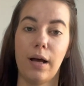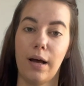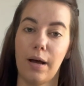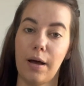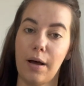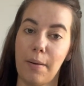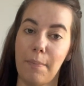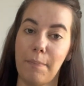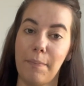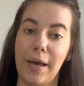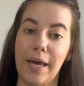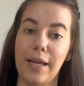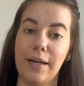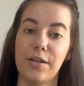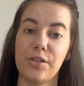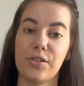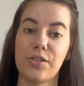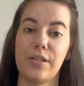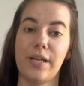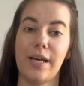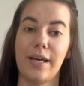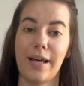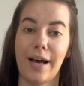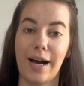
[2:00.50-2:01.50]

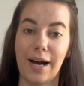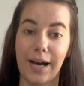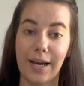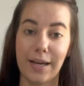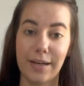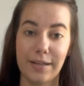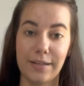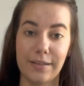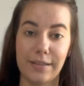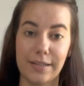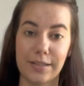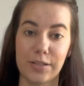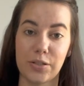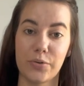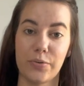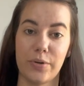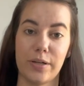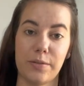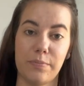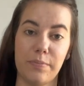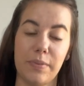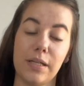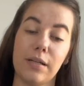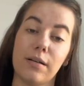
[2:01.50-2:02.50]
manage that heightened
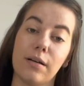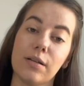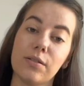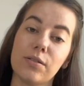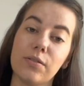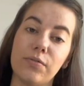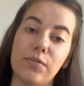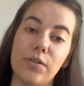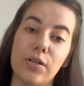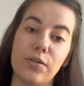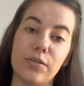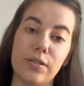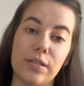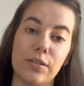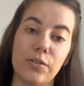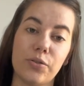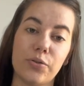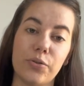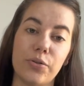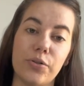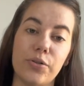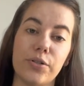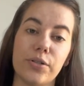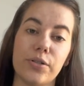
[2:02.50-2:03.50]
distress because of those
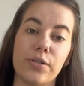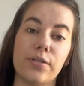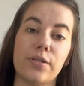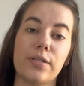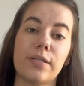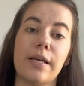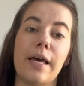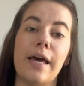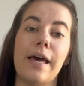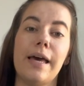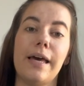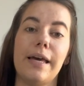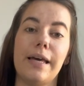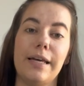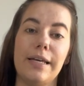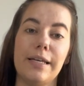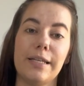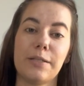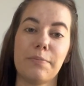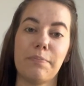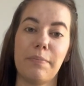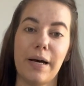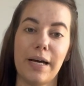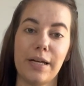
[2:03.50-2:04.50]
intrusions
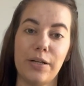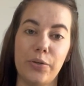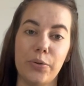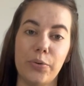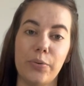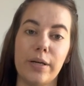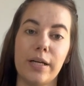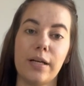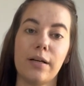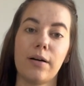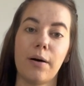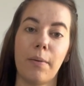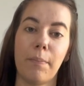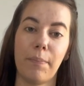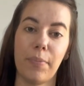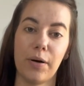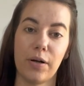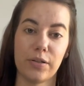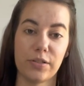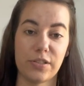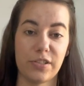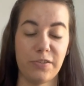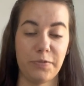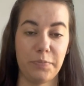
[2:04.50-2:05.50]
is by doing
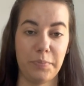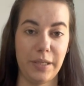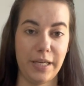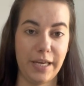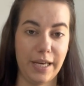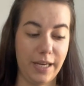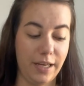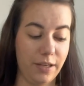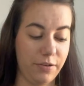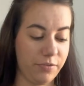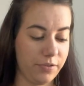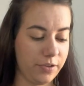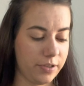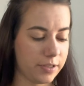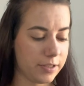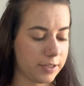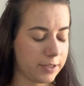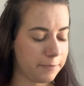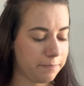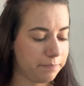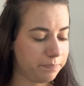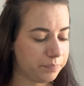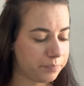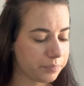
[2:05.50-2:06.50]
compulsive
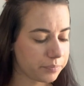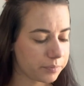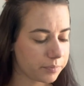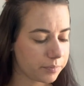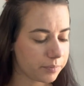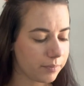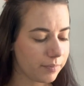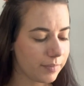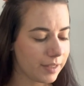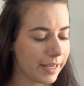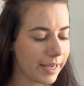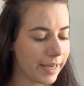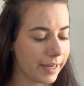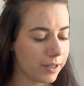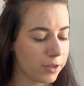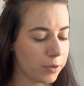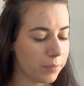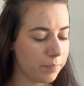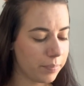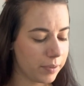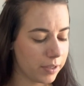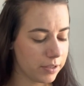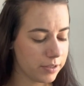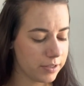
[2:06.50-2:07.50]
behaviors. And
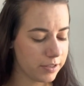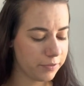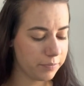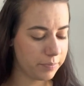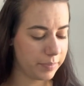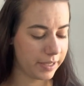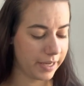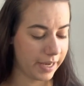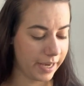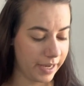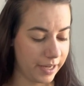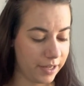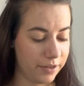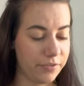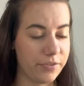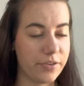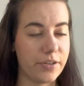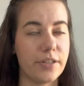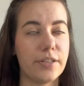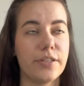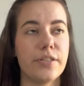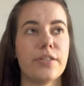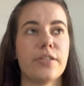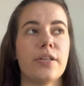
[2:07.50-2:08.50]
compulsive
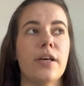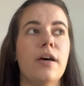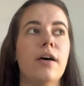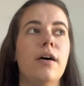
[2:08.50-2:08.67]
behaviors